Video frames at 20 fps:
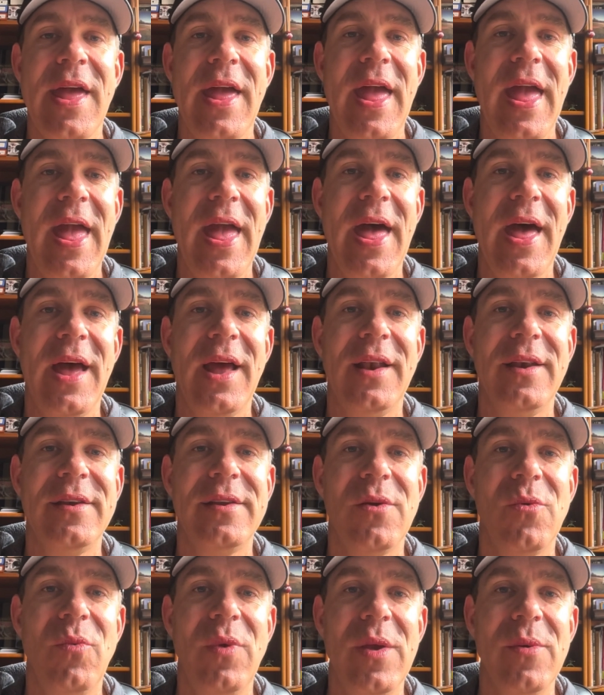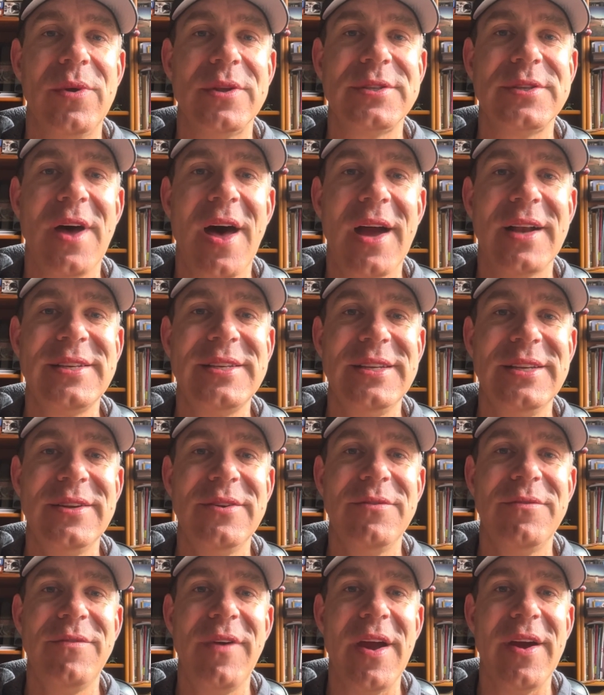And we will talk to
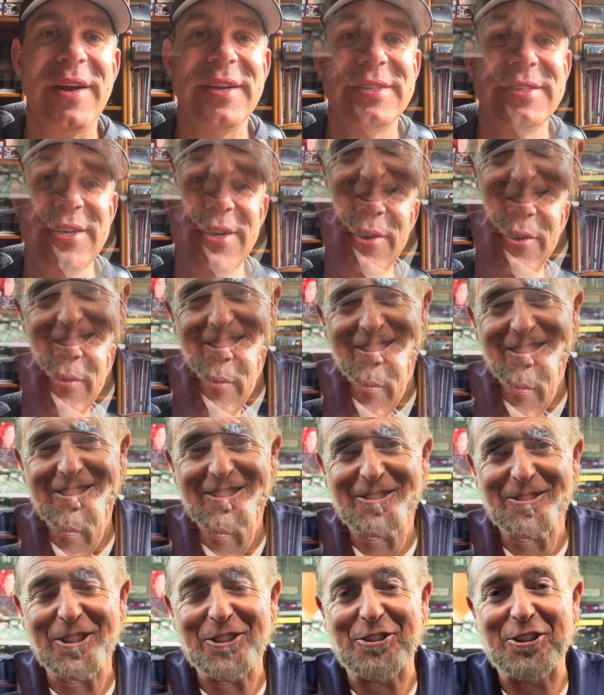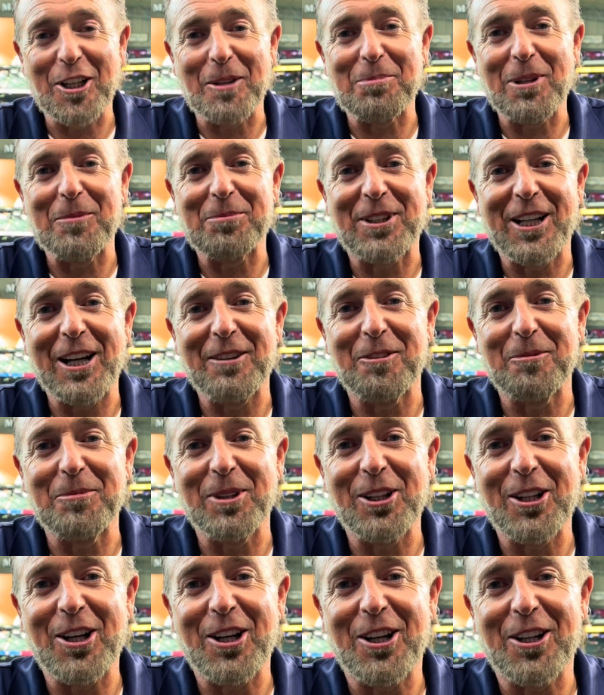you very soon. What's up? I'm Kevin
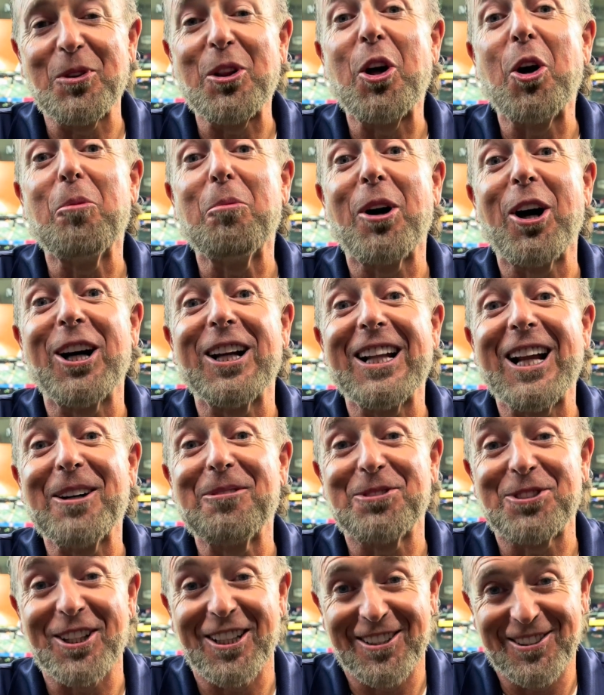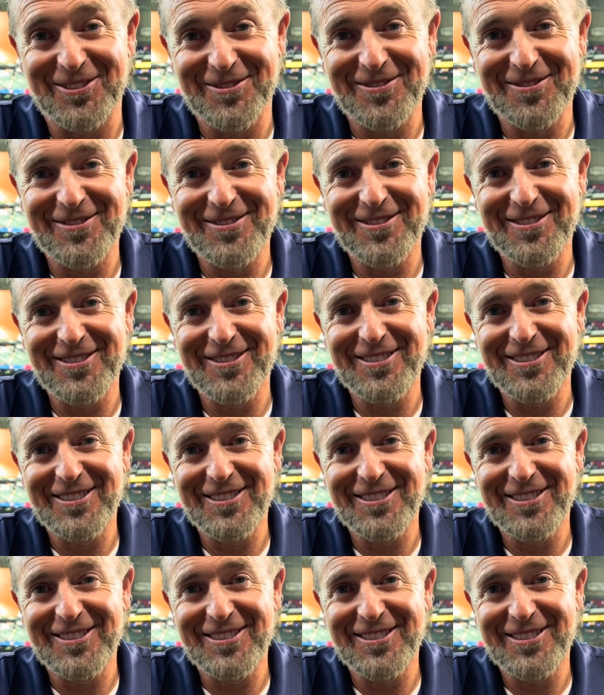Millar. Nomah loves you.